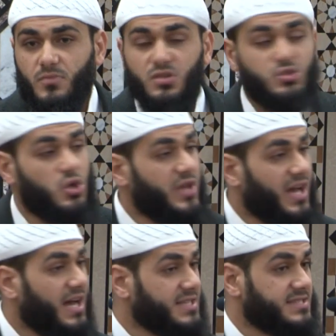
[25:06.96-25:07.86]
So he
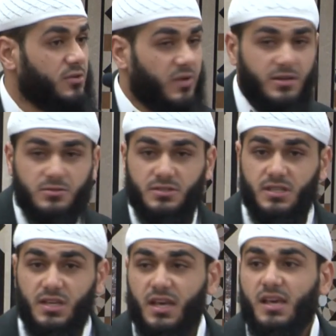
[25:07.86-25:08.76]
asked around,
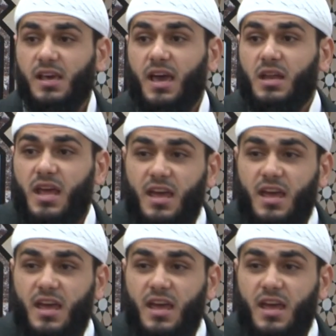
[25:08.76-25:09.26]
and